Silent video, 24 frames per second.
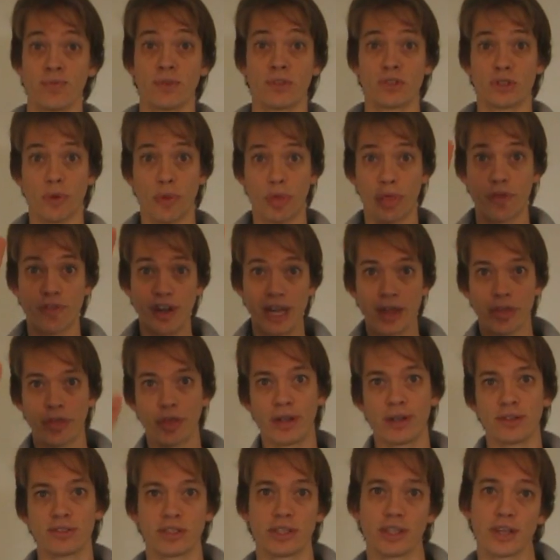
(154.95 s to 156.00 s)
So three
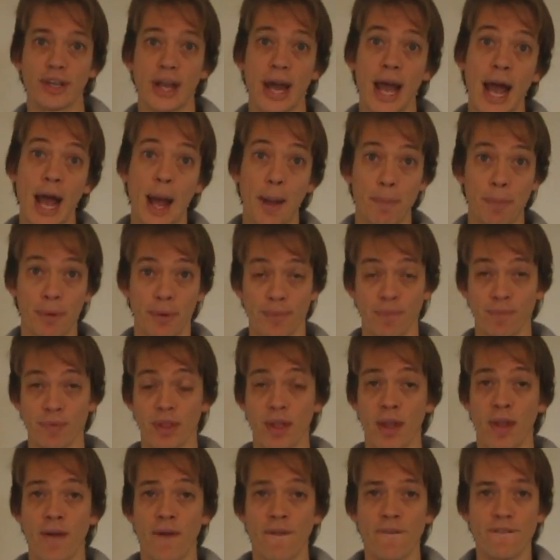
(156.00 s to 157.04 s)
things are going to happen.
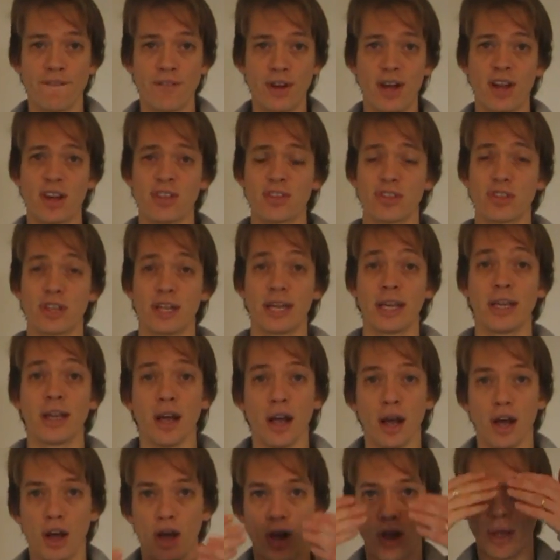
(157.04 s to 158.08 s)
Firstly,
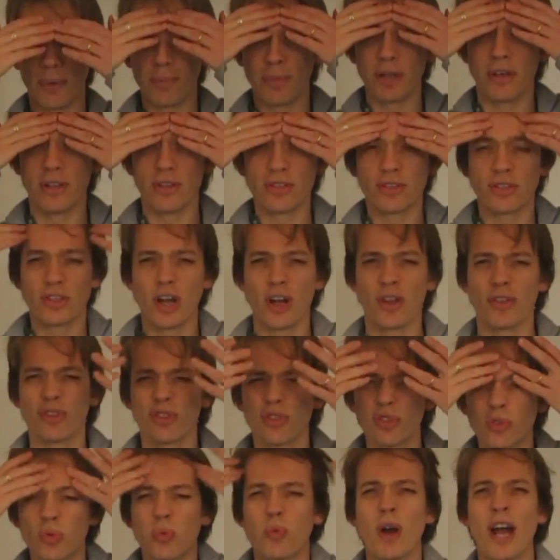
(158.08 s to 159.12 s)
I'm going to start
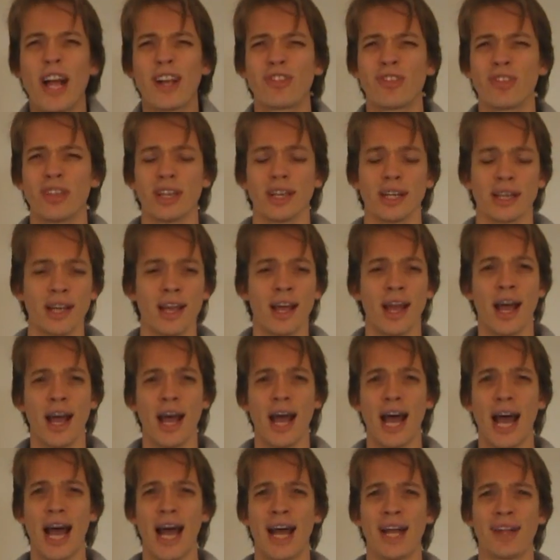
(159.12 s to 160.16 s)
sweating
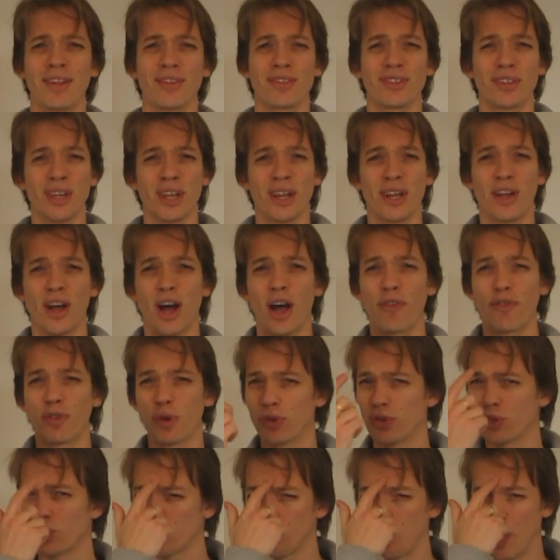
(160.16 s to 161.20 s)
and I've
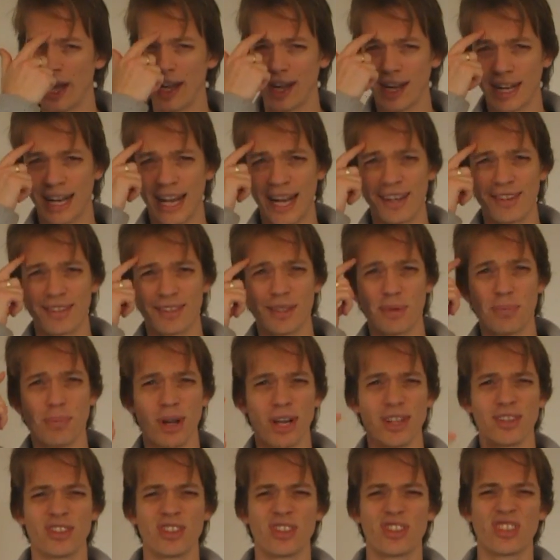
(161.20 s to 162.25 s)
got sweat glands in
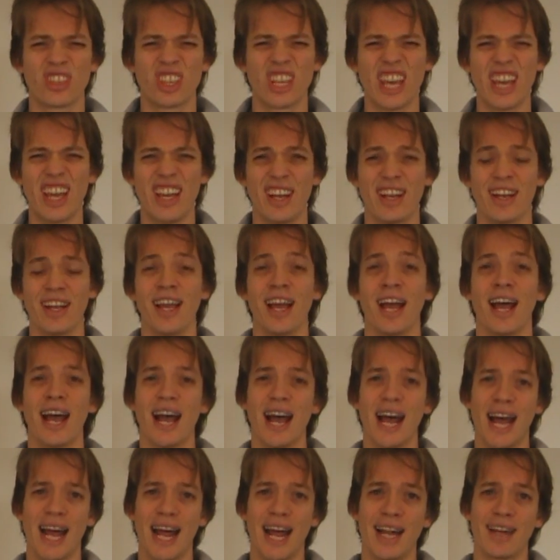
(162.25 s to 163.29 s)
my skin
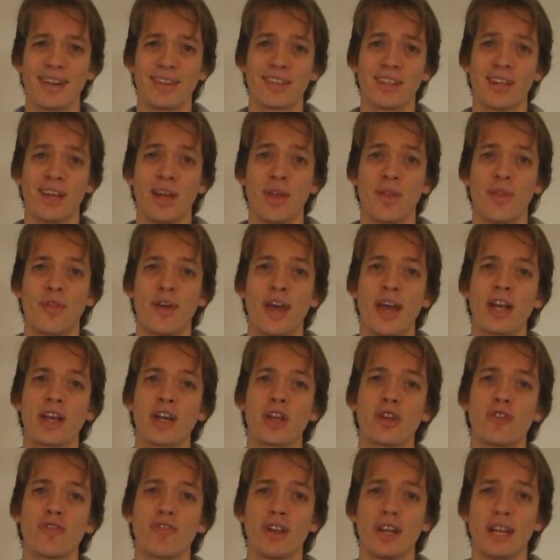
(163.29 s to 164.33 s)
and they're
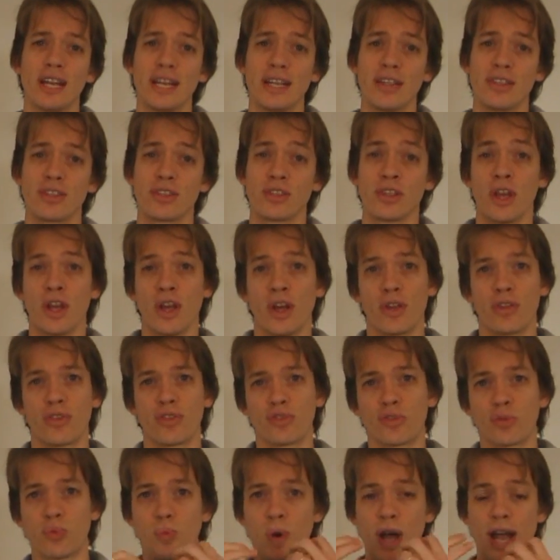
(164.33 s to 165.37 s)
going to release
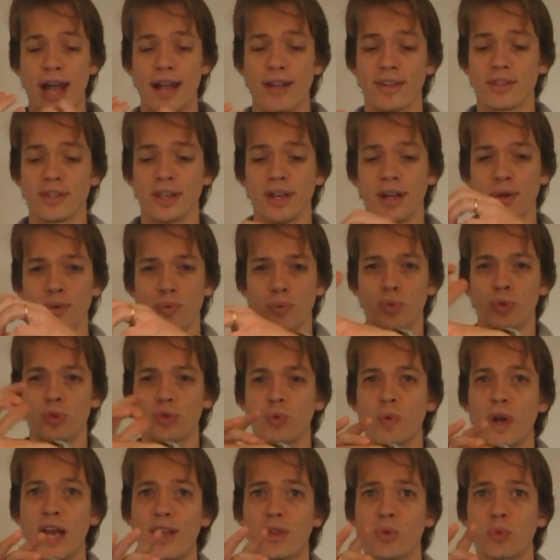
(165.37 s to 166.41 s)
sweat and
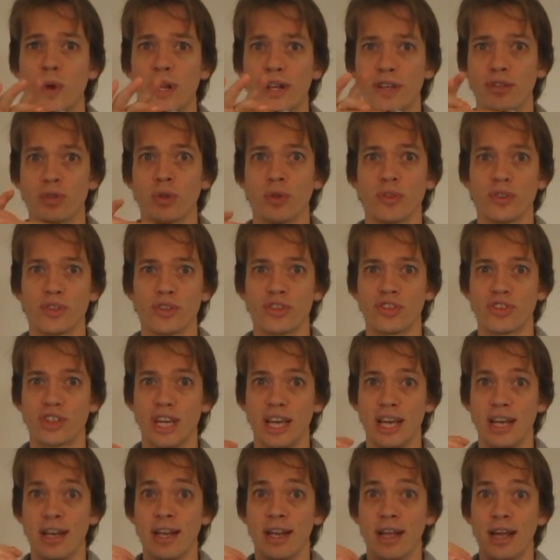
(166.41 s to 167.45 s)
sweat when it's on the
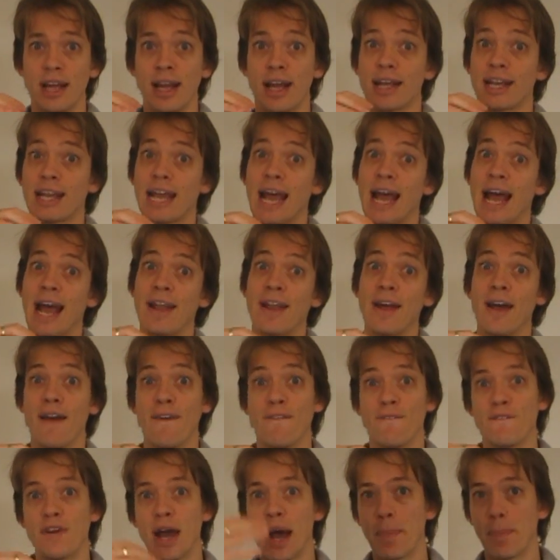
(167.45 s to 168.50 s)
skin can
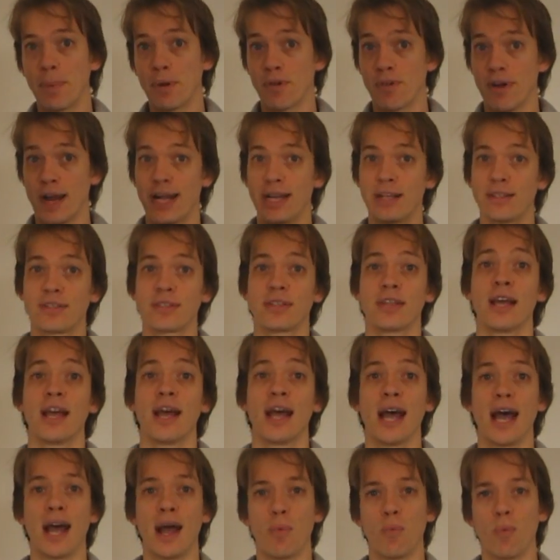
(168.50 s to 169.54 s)
evaporate
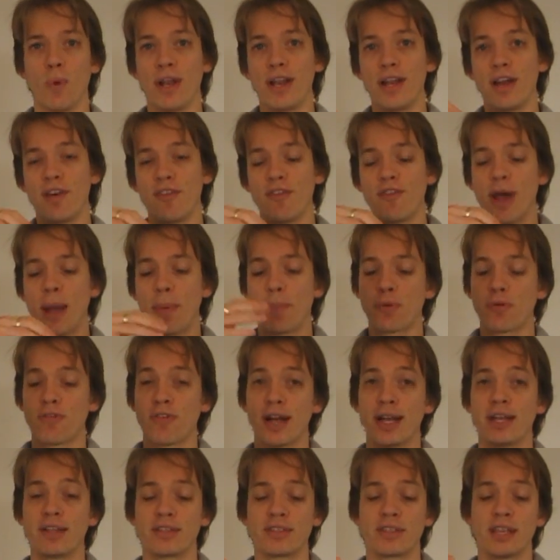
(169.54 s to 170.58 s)
and when it
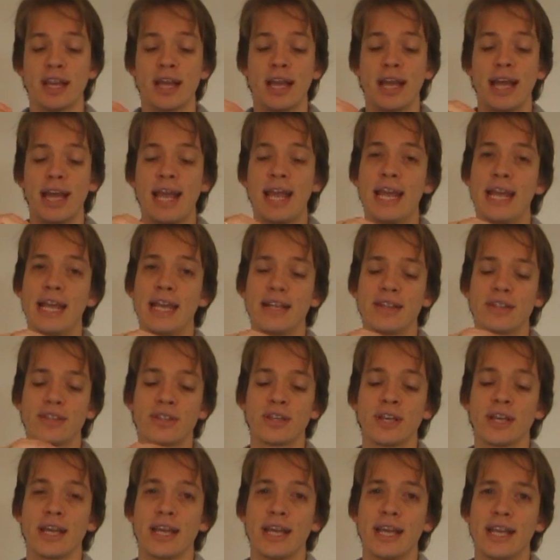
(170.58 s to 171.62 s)
evaporates
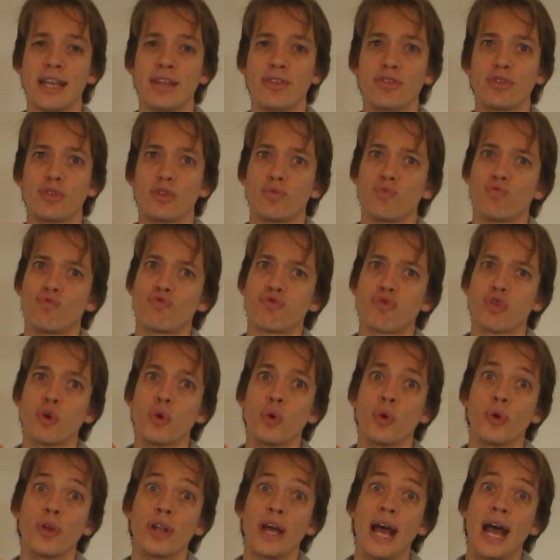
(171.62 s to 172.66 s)
heat is
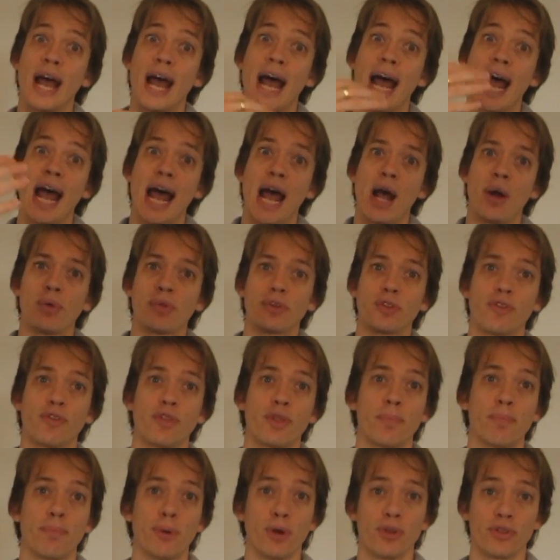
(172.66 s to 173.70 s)
drawn out of
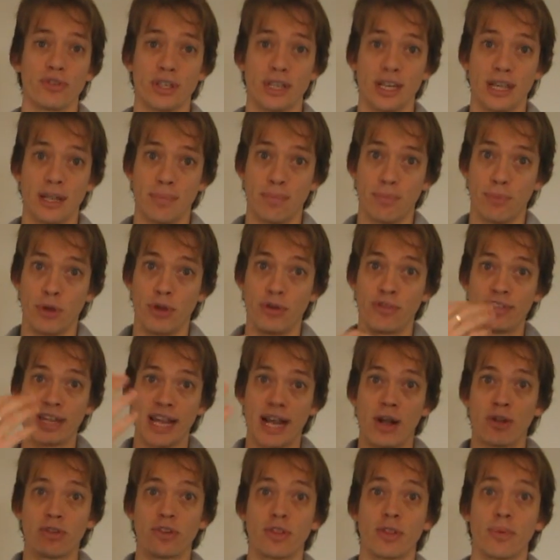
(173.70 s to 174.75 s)
the body it moves
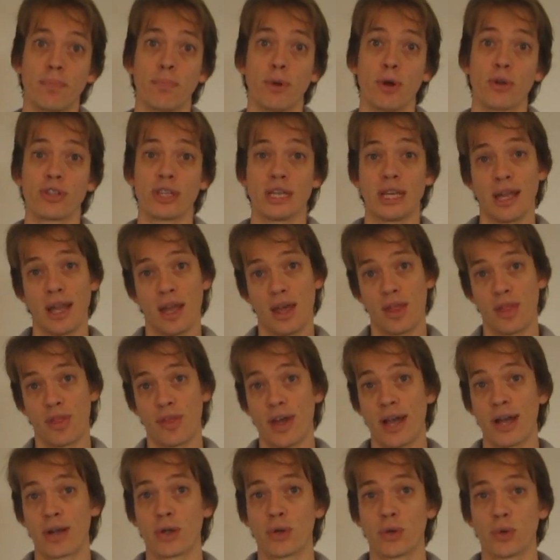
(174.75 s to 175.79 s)
out of the body
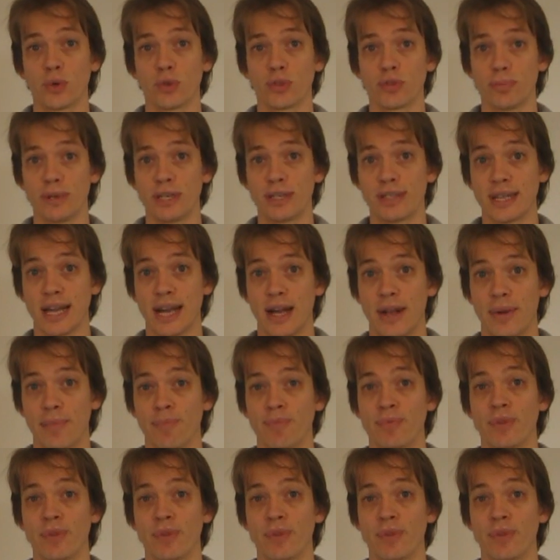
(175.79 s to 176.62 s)
that cools me down